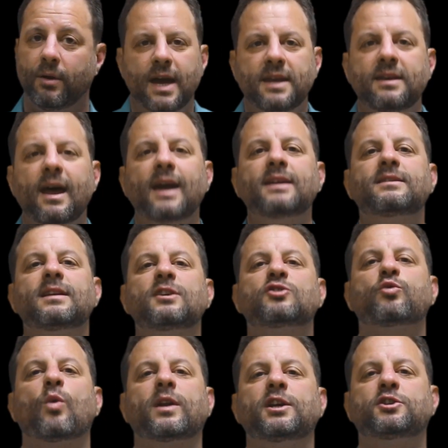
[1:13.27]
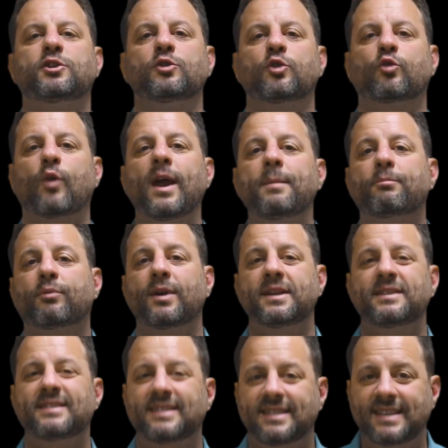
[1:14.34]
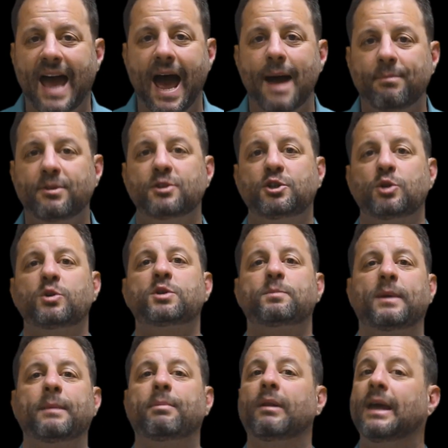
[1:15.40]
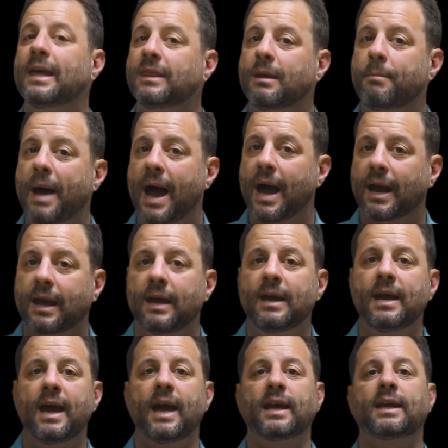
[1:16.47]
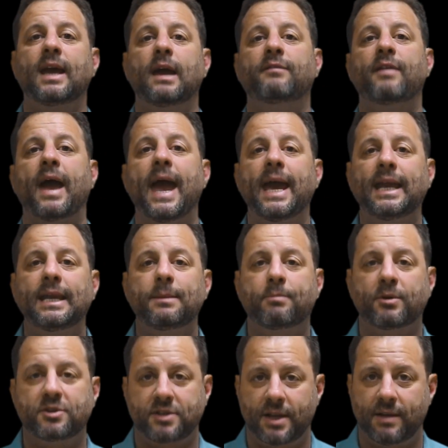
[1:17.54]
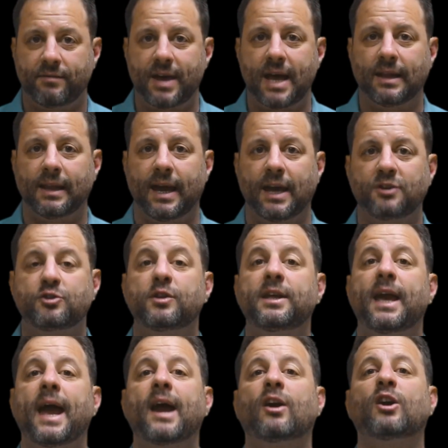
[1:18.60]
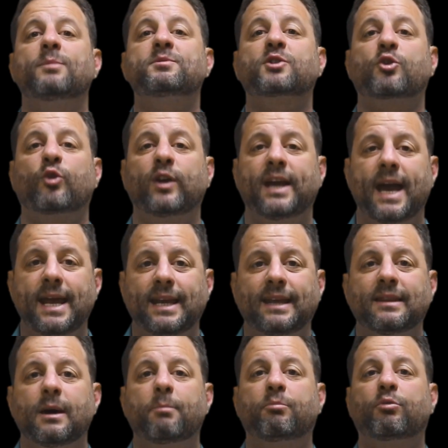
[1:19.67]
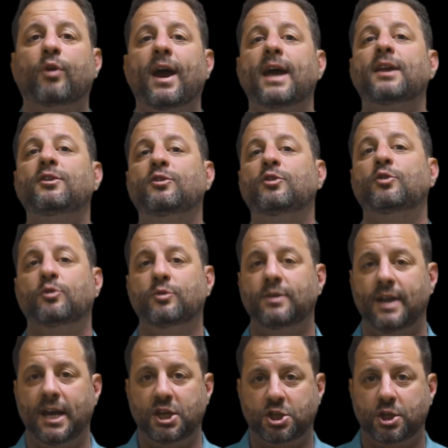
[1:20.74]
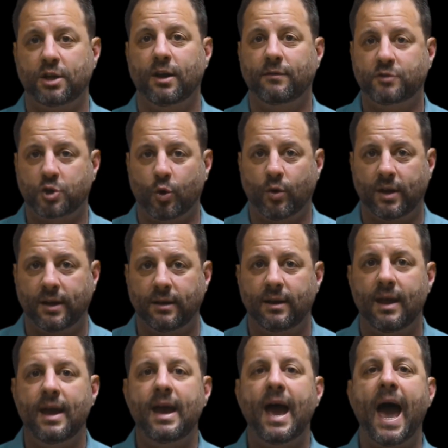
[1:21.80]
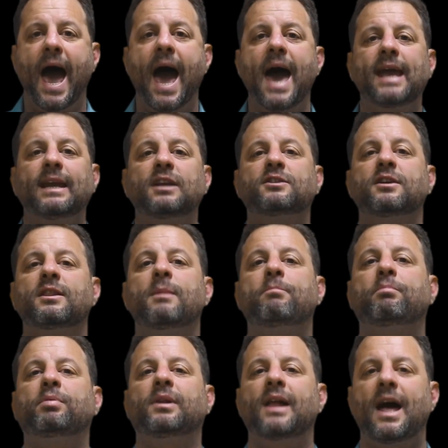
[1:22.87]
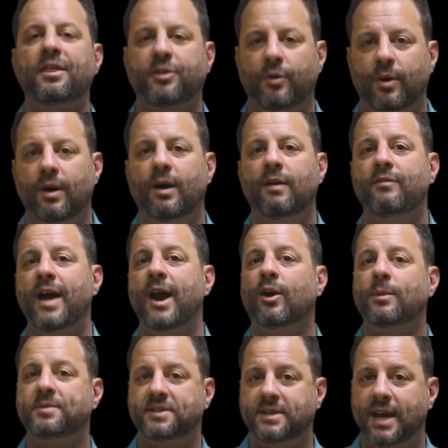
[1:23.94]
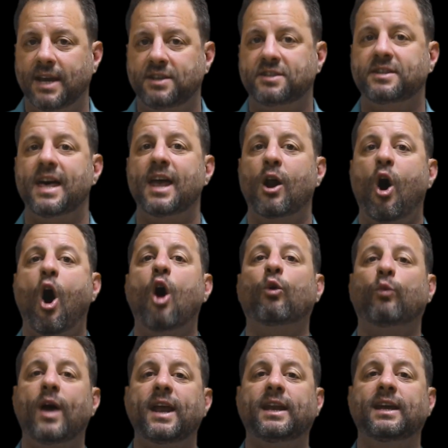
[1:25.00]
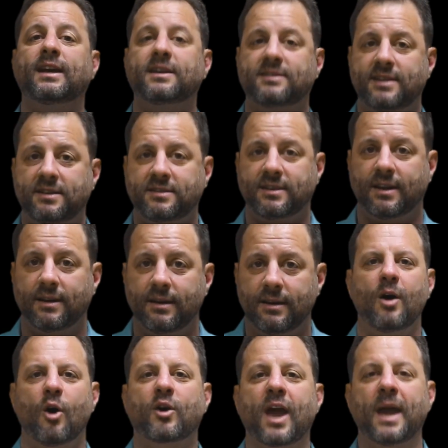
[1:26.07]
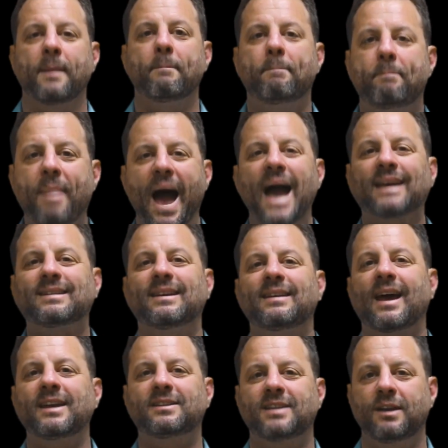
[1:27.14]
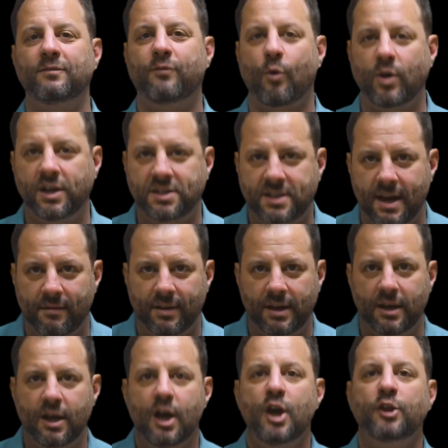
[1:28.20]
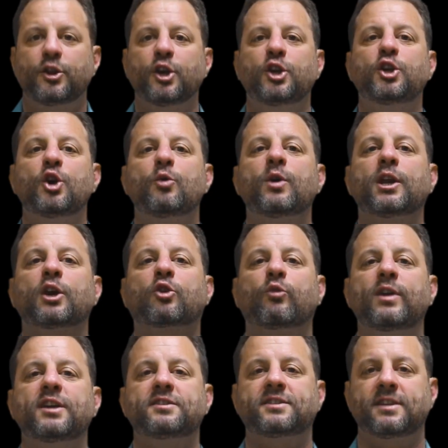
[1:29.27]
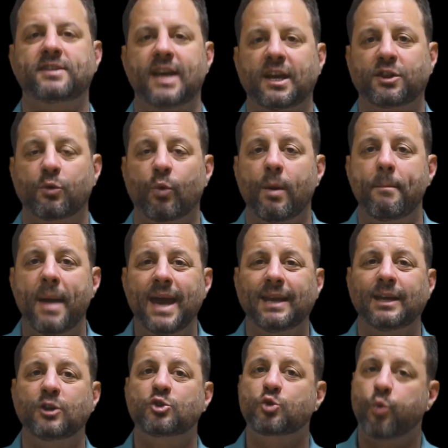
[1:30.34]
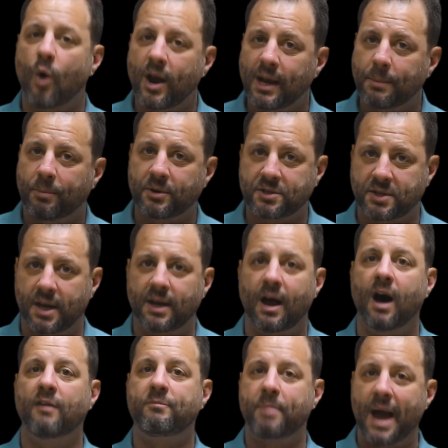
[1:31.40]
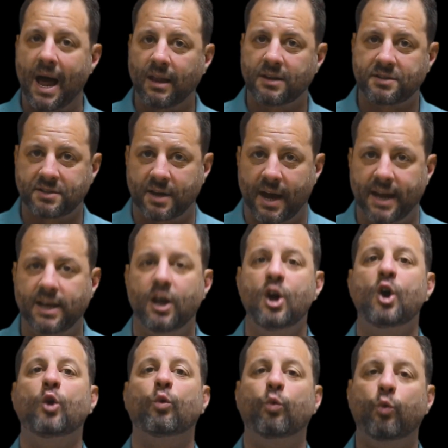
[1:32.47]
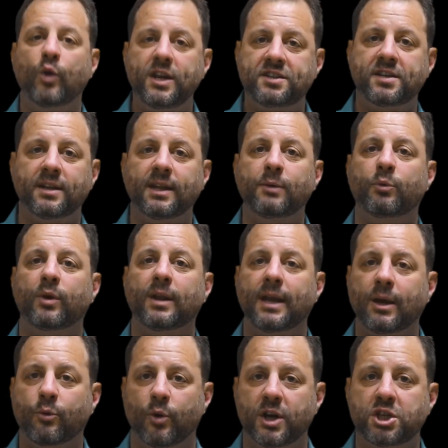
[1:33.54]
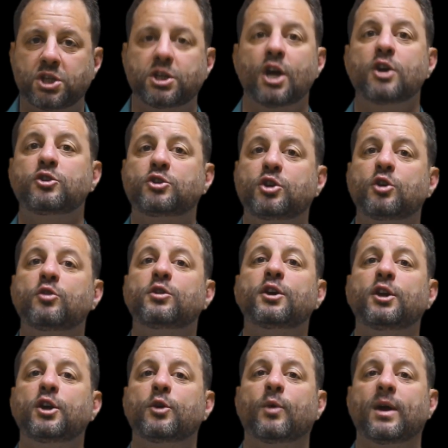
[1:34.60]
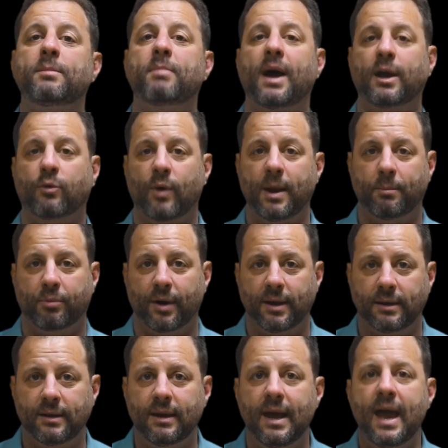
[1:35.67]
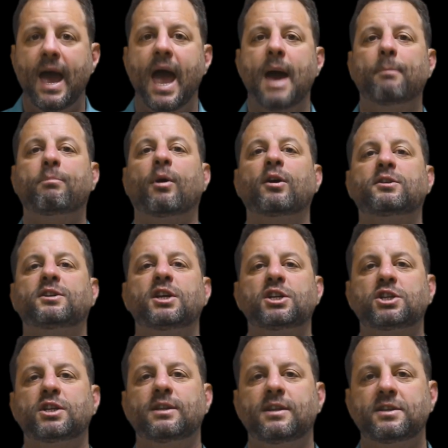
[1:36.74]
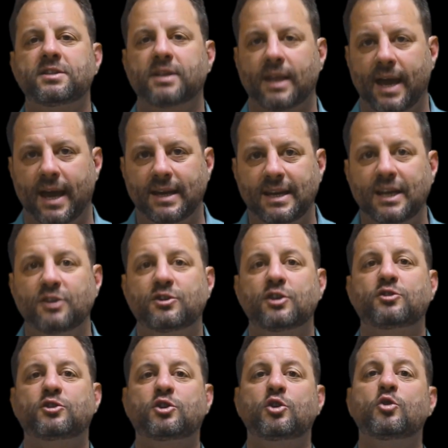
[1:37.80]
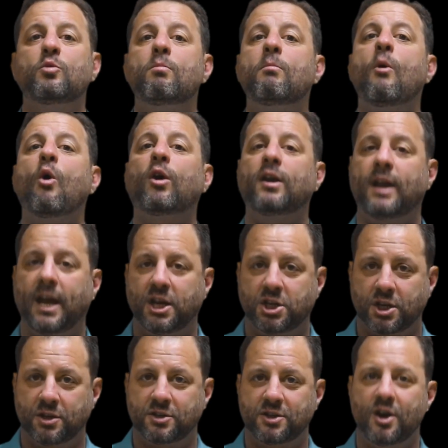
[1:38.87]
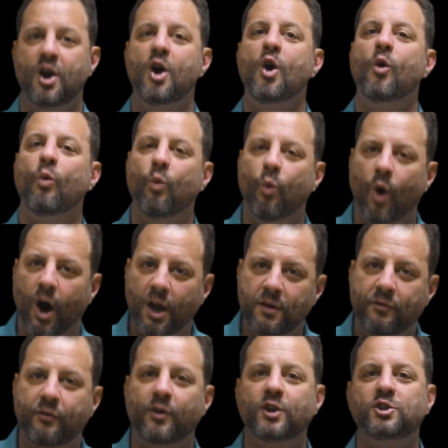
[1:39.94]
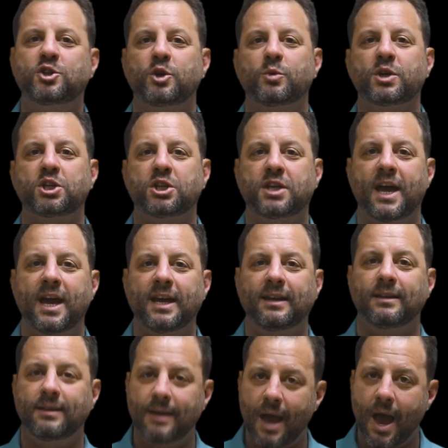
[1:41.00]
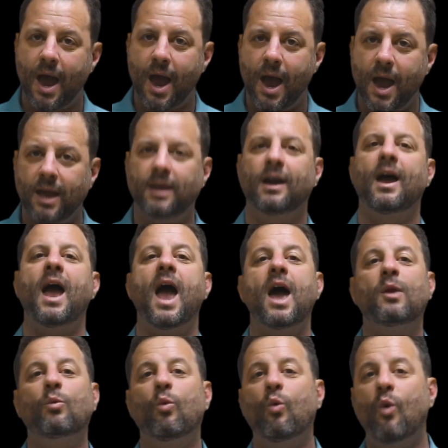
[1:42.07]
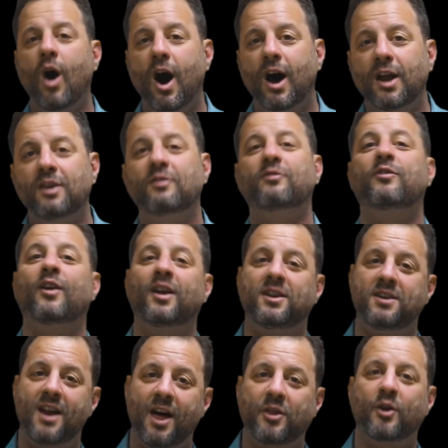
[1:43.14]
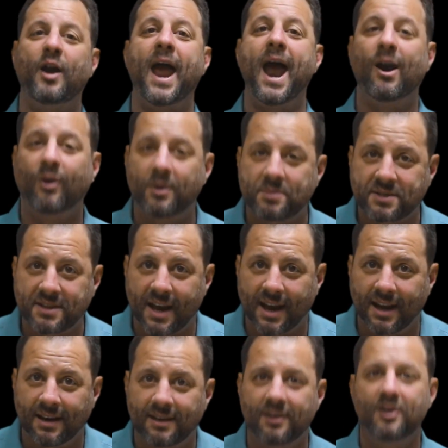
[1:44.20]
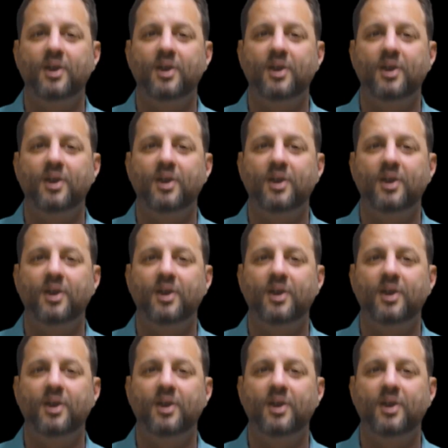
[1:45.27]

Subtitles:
In 1922, Great Britain stabbed the Jewish people in the back and gave 80% of that land to the Arabs, creating the brand new nation of Jordan, adding to the plethora of Arab states that already existed. Okay, back to 1947. The UN agrees to take the remaining 20% of Palestine recently relinquished to the UN by Great Britain and partition this land into two more nations. One for a Jewish state, yay, and one for another Arab state.